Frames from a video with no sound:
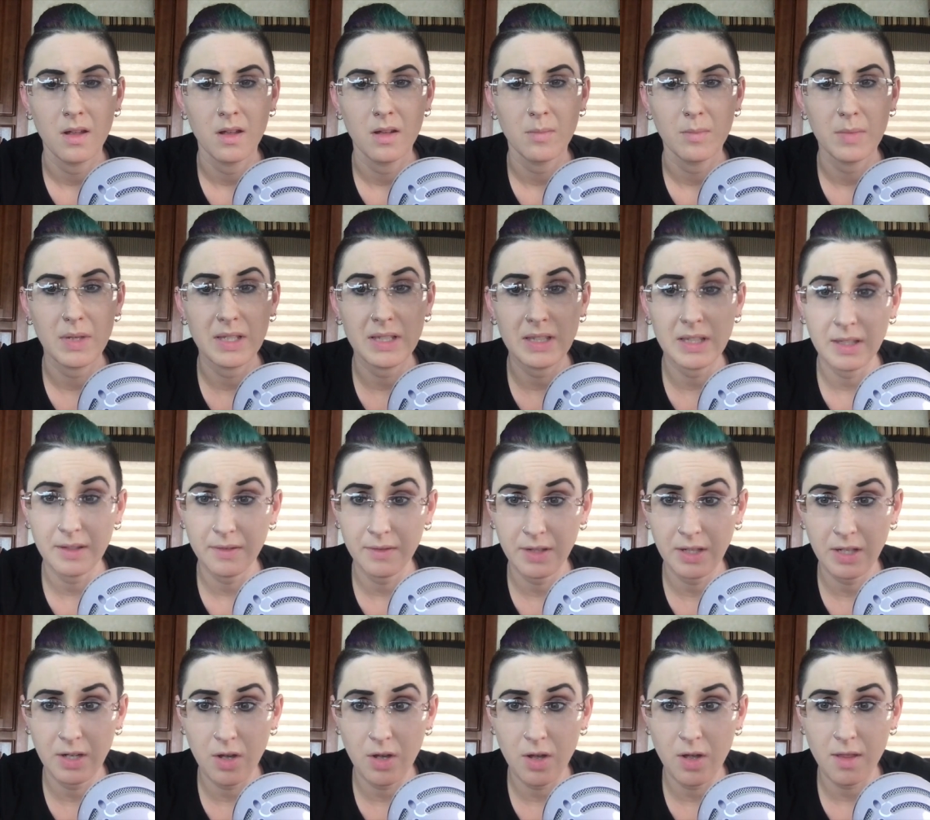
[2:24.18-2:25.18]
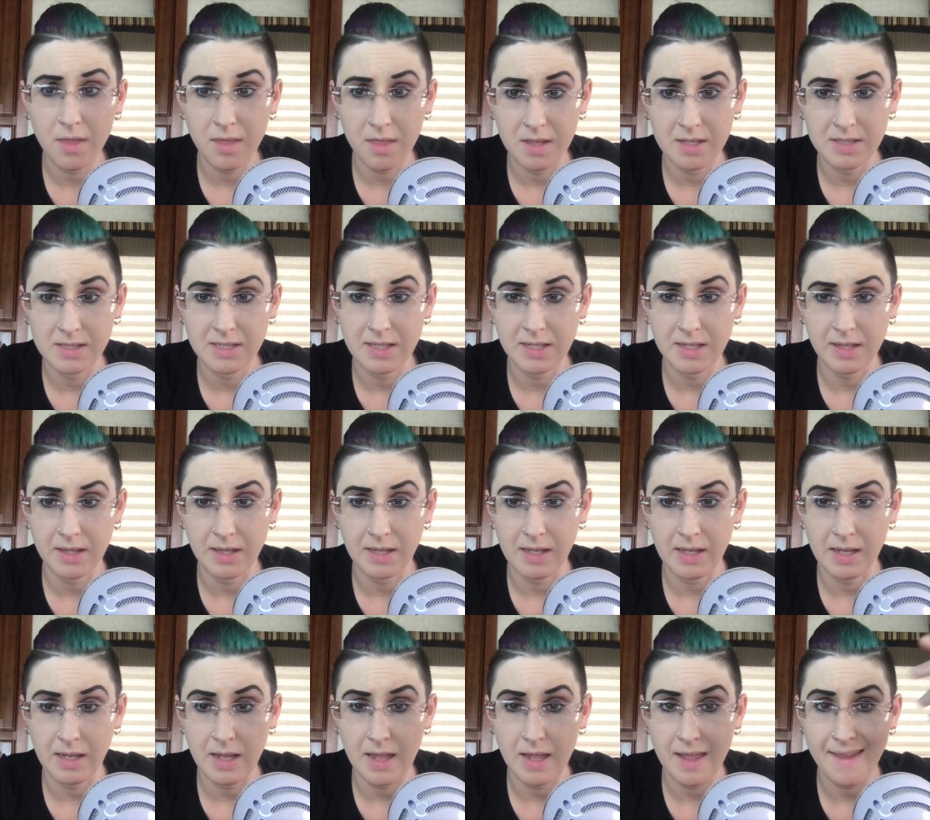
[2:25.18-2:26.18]
But living
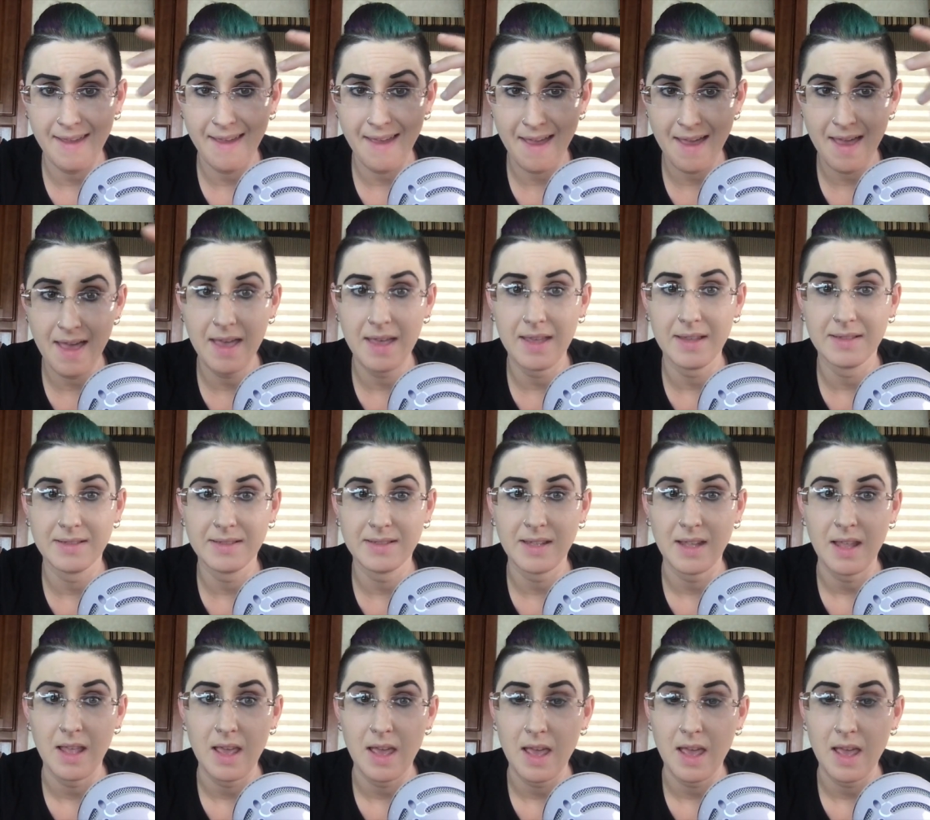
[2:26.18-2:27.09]
authentically as